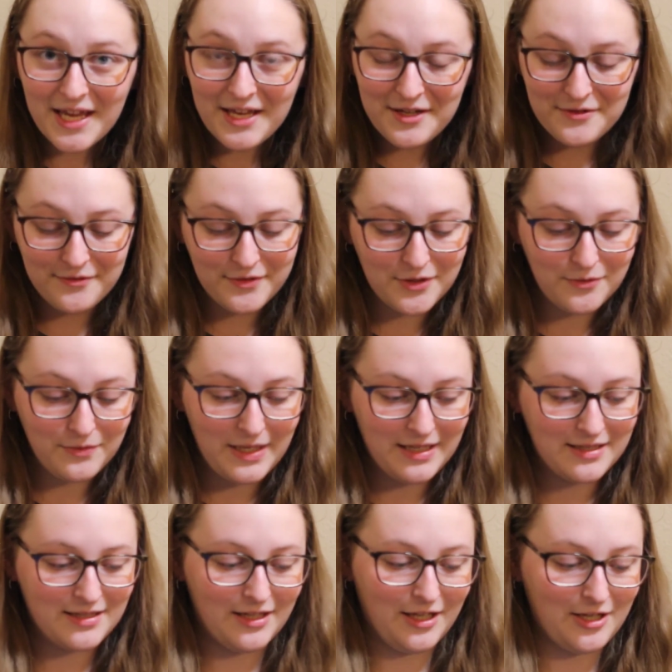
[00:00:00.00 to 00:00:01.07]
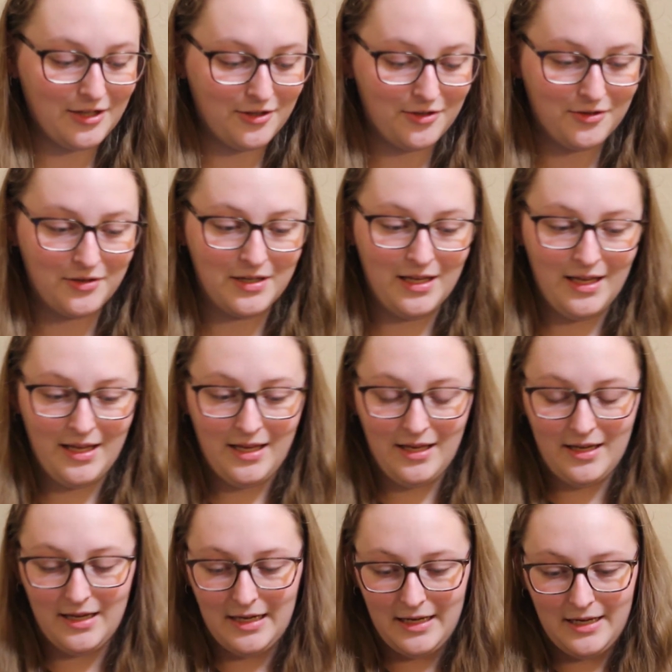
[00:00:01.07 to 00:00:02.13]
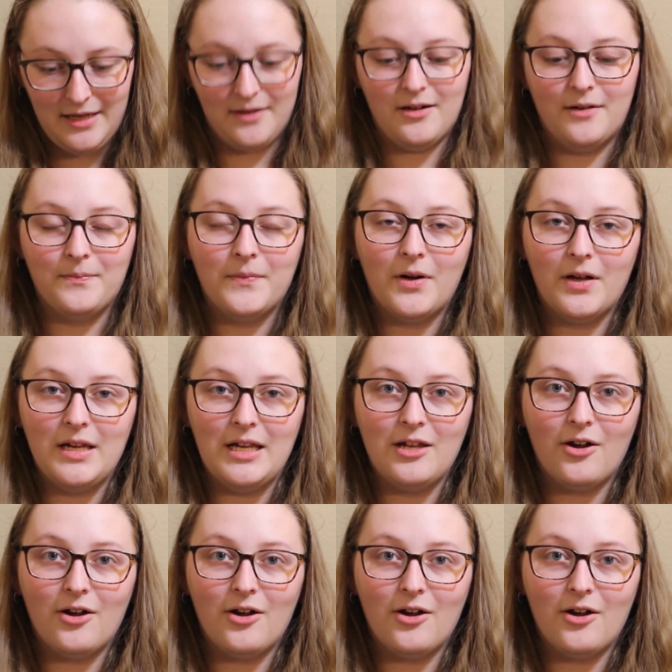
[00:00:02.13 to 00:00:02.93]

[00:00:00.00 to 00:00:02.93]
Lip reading: a few weeks ago, in